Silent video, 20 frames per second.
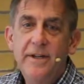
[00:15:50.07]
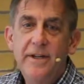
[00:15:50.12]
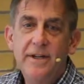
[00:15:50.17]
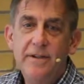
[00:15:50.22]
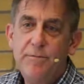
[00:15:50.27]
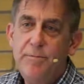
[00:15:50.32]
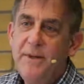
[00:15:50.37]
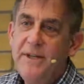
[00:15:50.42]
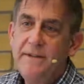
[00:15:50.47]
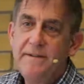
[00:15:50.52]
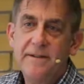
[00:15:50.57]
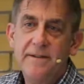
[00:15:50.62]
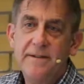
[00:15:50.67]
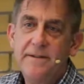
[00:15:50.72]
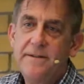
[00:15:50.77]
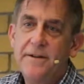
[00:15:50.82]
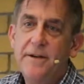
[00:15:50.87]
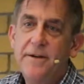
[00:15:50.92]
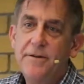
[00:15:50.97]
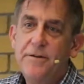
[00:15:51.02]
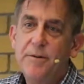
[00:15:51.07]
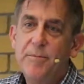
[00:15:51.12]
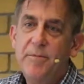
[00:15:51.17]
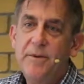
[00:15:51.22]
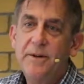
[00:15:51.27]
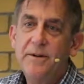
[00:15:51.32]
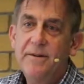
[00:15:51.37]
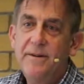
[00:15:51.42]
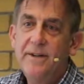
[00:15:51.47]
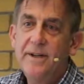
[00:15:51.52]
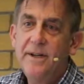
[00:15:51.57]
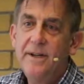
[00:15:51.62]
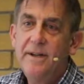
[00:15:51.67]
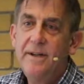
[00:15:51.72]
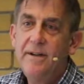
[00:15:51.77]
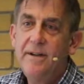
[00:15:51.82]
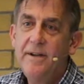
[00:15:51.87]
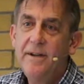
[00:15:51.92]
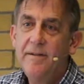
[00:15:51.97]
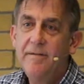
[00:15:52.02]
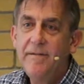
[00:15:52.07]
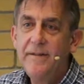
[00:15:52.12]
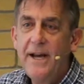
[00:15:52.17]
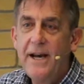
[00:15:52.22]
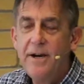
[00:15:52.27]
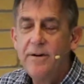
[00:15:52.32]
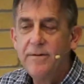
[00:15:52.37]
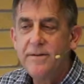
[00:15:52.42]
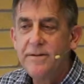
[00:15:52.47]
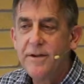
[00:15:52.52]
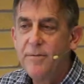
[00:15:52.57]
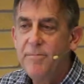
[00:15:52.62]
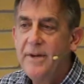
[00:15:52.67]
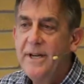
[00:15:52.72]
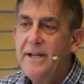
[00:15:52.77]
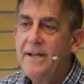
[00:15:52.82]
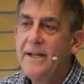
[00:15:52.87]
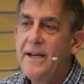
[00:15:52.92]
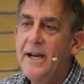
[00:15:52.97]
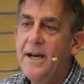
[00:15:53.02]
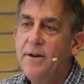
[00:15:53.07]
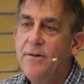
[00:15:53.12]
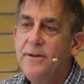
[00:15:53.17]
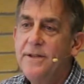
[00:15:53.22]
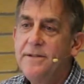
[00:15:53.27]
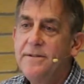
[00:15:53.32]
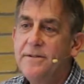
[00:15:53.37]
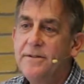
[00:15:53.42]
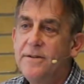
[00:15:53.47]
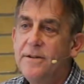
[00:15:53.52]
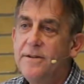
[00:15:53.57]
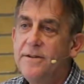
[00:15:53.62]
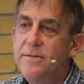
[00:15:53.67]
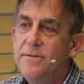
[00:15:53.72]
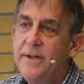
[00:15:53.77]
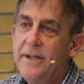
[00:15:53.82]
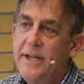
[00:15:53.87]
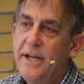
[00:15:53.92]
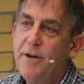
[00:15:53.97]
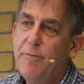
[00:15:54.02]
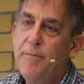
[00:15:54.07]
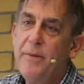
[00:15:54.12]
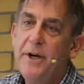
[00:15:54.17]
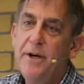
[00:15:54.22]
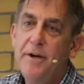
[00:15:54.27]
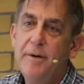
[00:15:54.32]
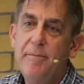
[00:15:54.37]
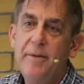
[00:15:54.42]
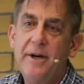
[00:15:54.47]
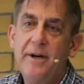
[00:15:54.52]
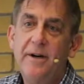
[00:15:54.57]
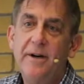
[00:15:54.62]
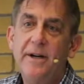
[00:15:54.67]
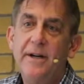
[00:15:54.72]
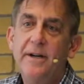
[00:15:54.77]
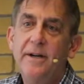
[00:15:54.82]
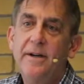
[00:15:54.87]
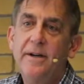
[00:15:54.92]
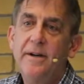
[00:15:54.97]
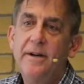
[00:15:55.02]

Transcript: It's basically starch and protein. If that was our main calorie source, we'd get beriberi,